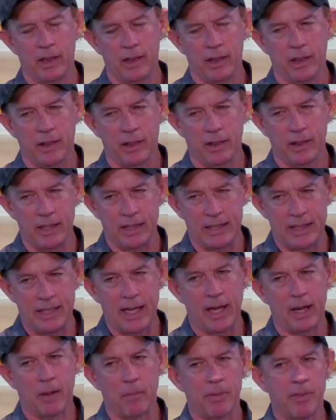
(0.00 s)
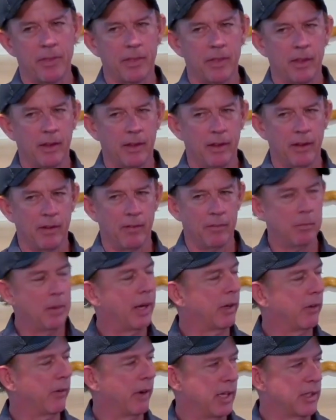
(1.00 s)
the depth of my
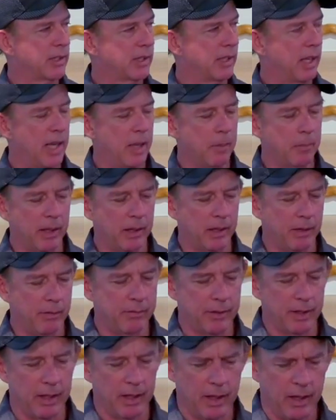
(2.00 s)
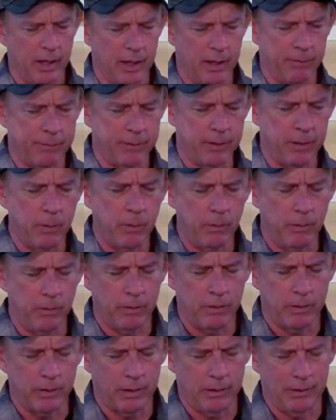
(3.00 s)
grace and my love. If you
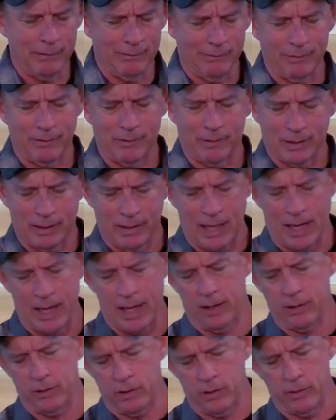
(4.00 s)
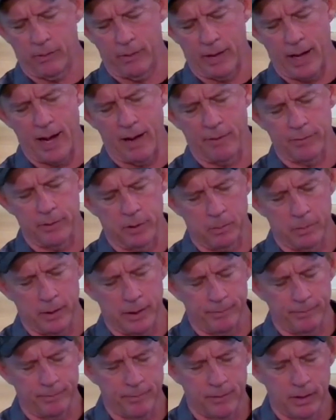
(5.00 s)
can, you don't have to, but
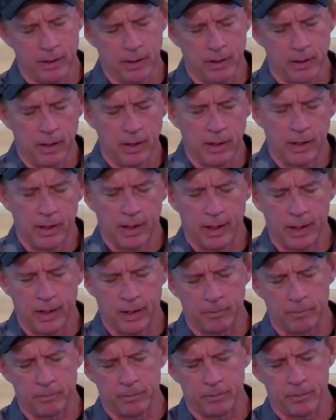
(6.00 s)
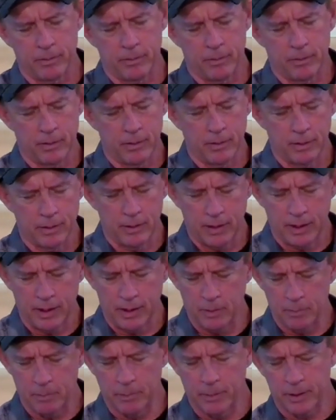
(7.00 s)
um, in the
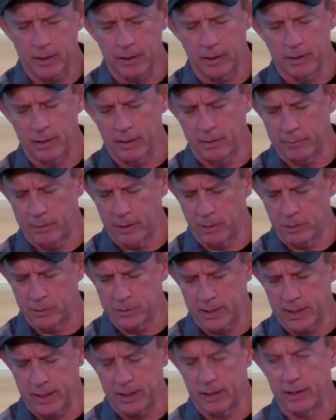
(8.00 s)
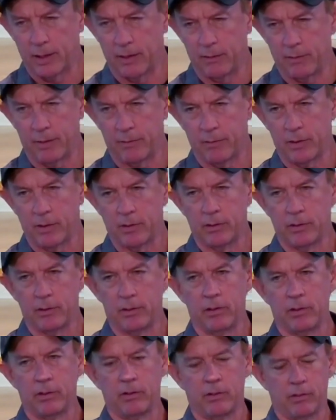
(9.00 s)
book of Hosea, have you ever
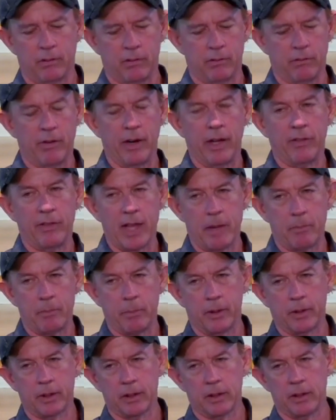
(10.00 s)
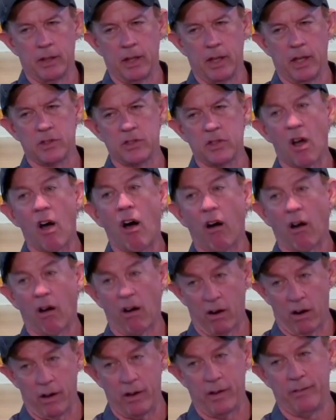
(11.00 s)
read that book? It's
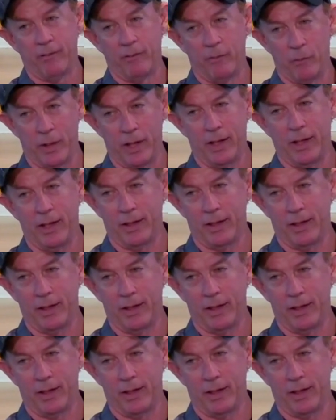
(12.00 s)
hard reading